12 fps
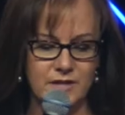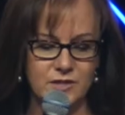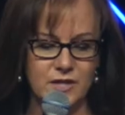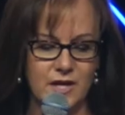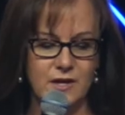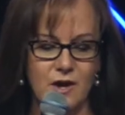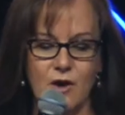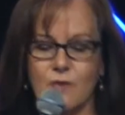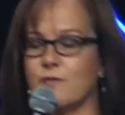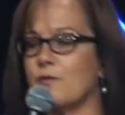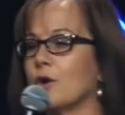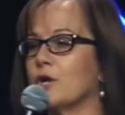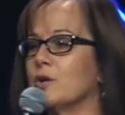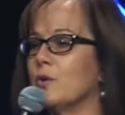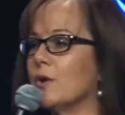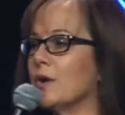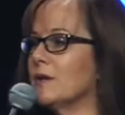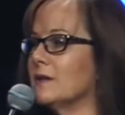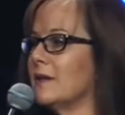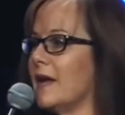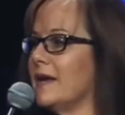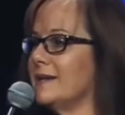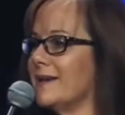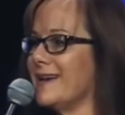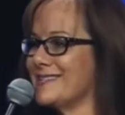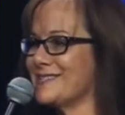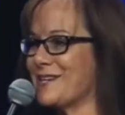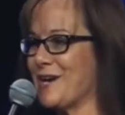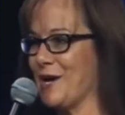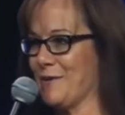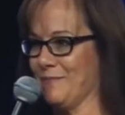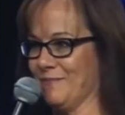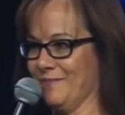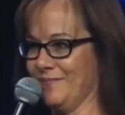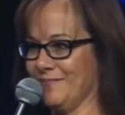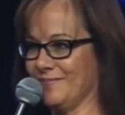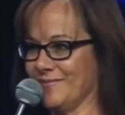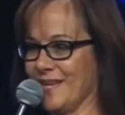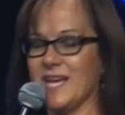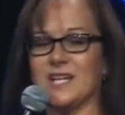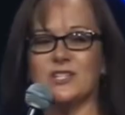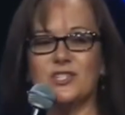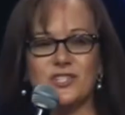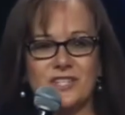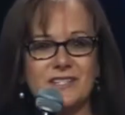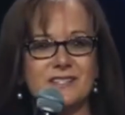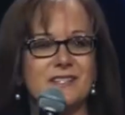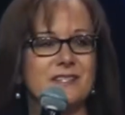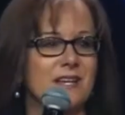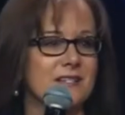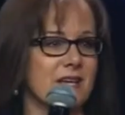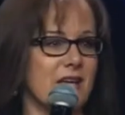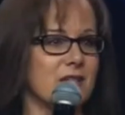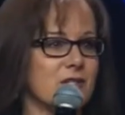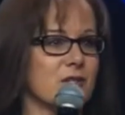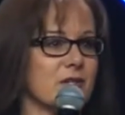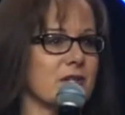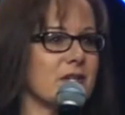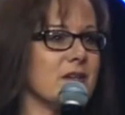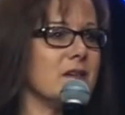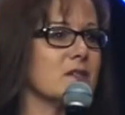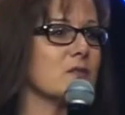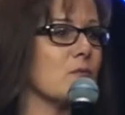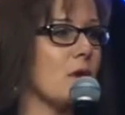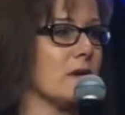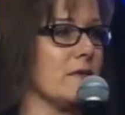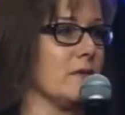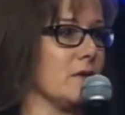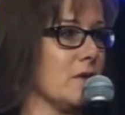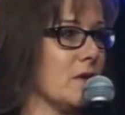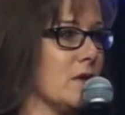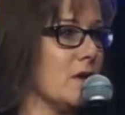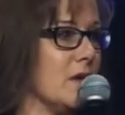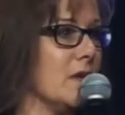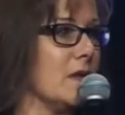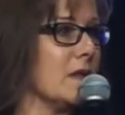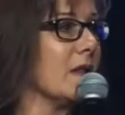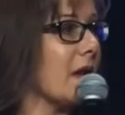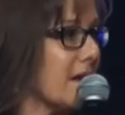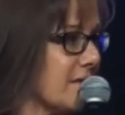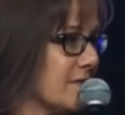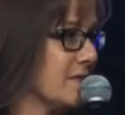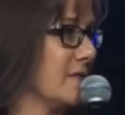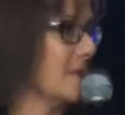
shine? For your light has come. Jesus has entered each one of your lives.